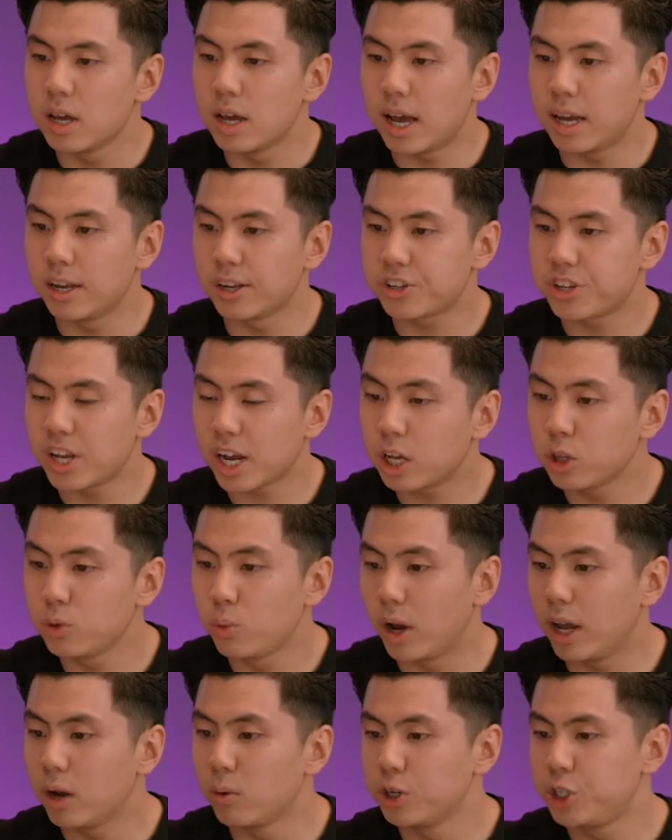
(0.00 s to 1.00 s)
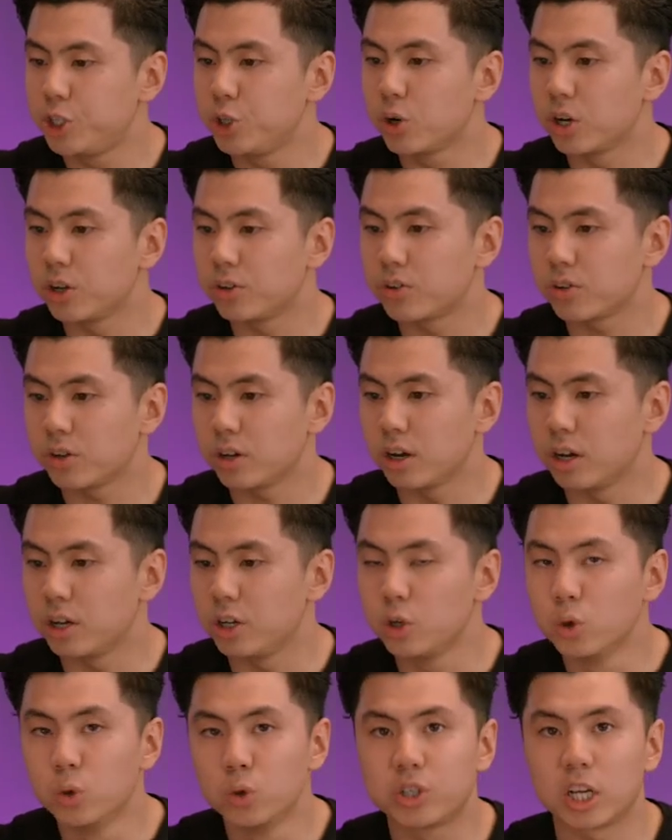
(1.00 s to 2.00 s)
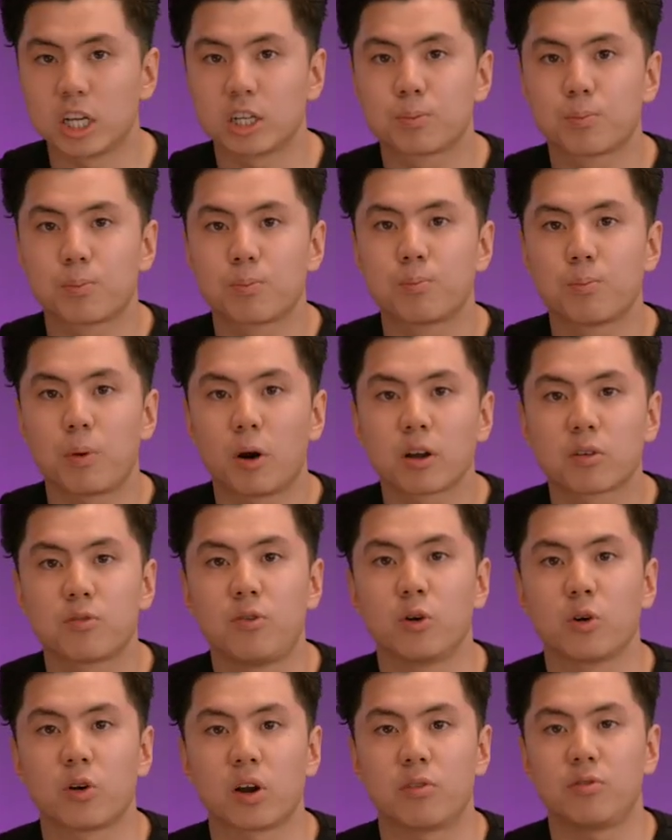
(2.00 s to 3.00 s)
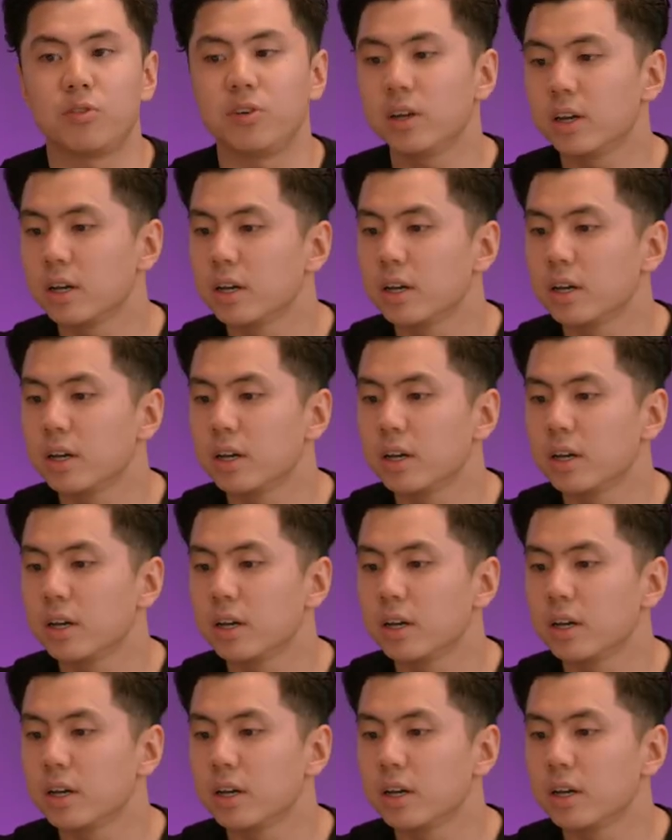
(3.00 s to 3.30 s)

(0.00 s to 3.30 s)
And a second way which you could use as product photography,